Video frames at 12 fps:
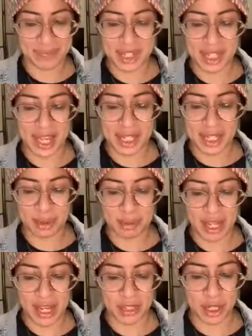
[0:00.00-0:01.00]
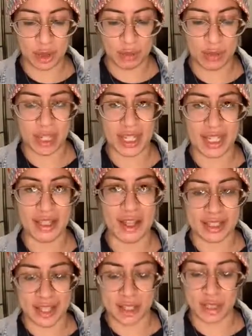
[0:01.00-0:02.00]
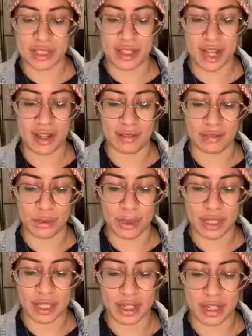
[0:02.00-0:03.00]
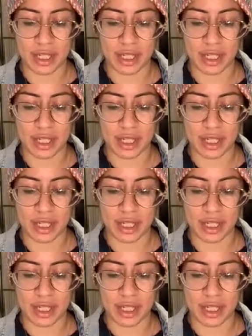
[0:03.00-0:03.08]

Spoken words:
KQBHLP, Los Angeles, California,